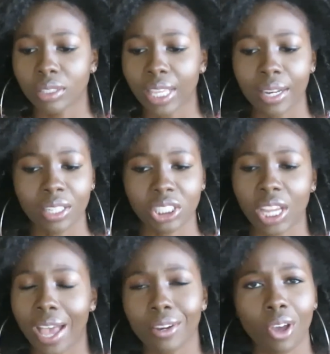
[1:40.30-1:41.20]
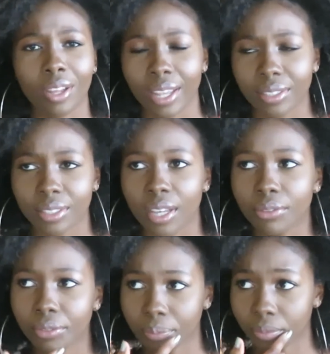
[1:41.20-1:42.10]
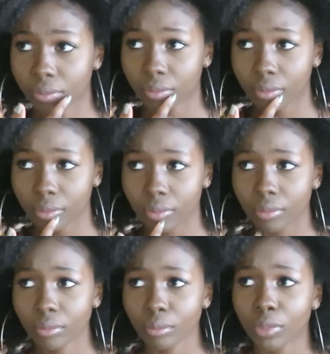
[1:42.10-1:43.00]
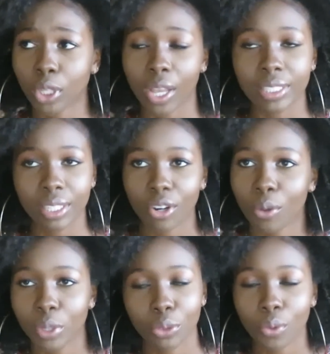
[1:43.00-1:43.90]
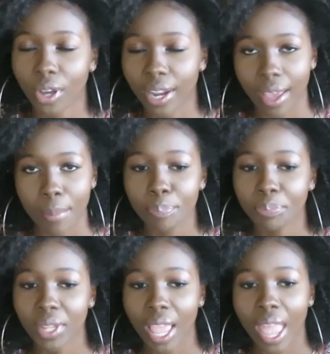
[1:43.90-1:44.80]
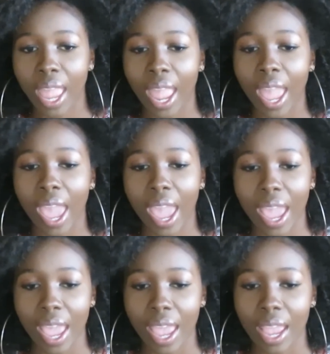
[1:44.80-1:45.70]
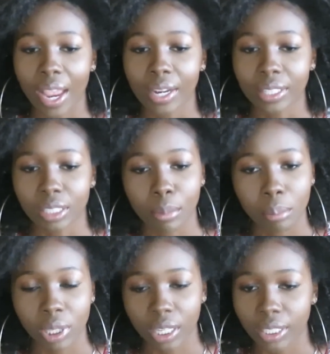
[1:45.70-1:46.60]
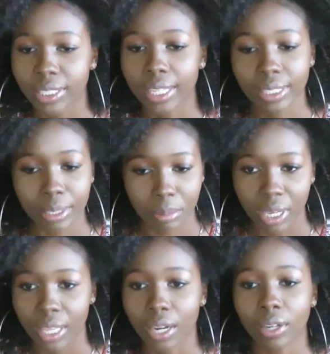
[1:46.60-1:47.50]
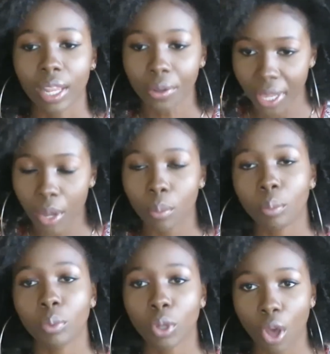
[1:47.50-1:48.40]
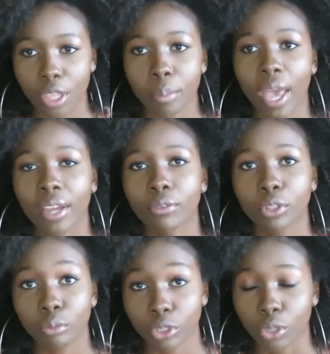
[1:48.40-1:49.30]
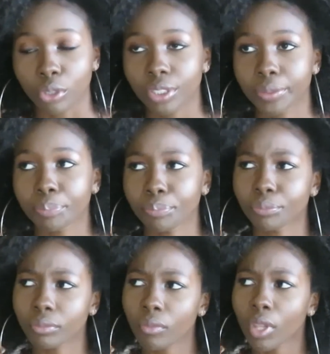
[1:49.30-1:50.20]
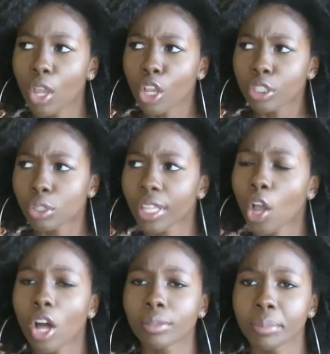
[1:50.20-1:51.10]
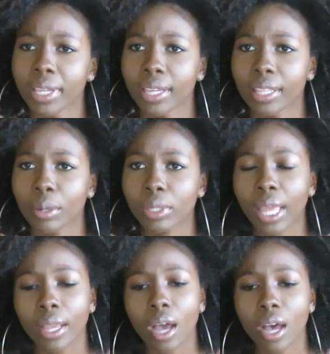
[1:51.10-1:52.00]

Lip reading: tetanus shot and all that stuff. So I went through all that, and they took my blood, tested me, and they're like, okay, we'll call you back for the results. So they called me, and they were like,